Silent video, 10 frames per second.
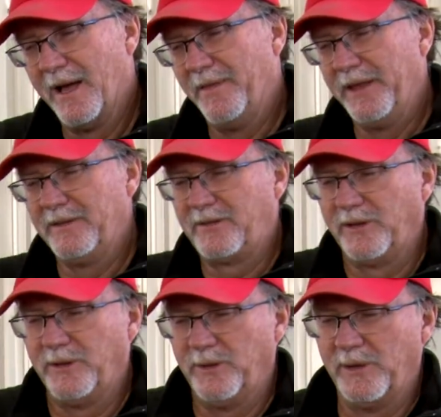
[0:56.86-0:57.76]
These
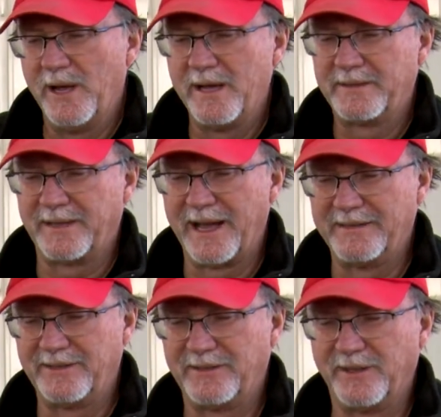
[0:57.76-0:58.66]
two
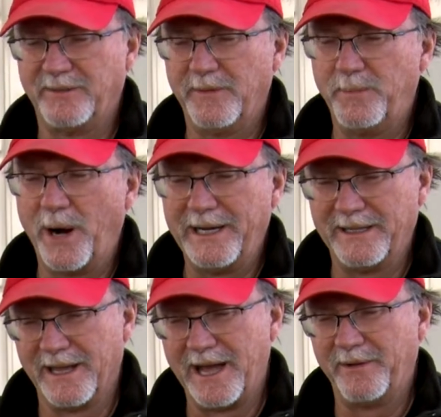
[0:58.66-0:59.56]
sizes of a
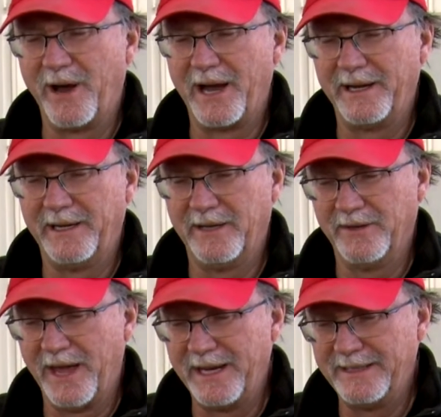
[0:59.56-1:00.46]
braided line right
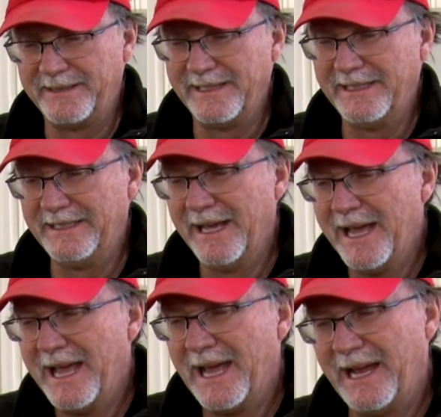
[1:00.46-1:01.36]
here, the 18
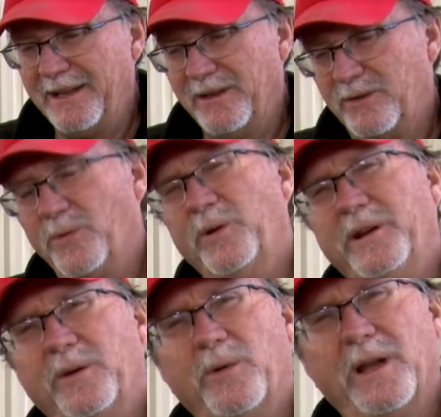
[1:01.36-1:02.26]
and the
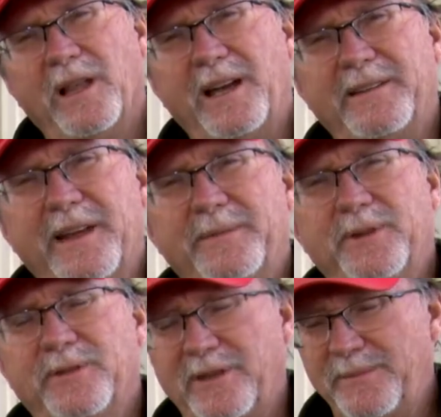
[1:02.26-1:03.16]
20, are what a lot of times
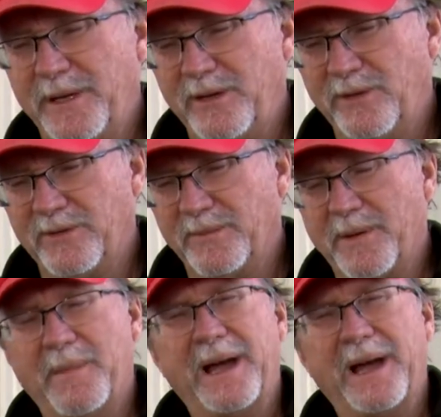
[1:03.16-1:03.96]
you'll see me use on my